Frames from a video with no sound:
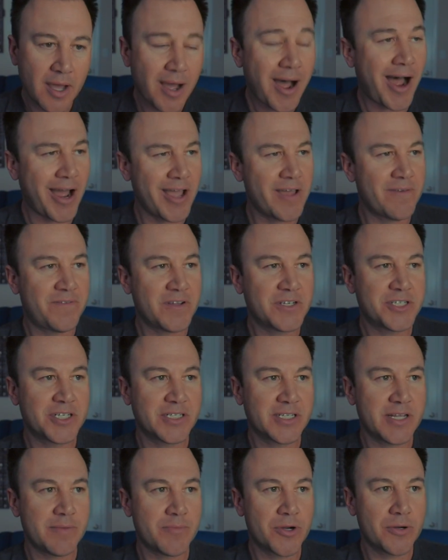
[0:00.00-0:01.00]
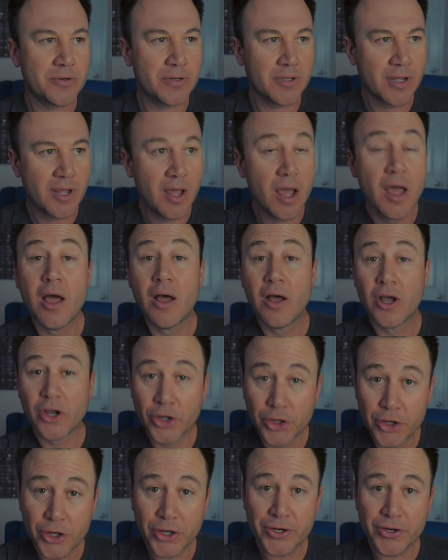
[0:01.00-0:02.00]
high efficiency mode?
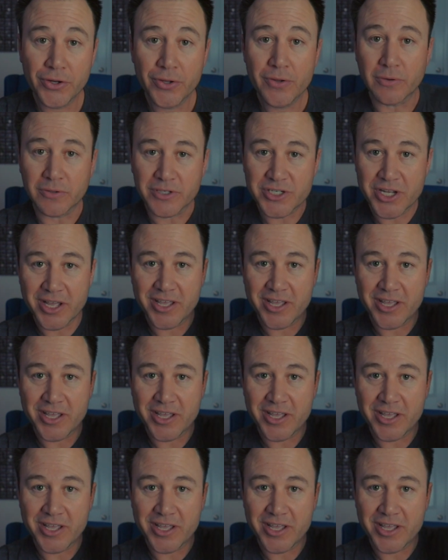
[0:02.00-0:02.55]
Good news,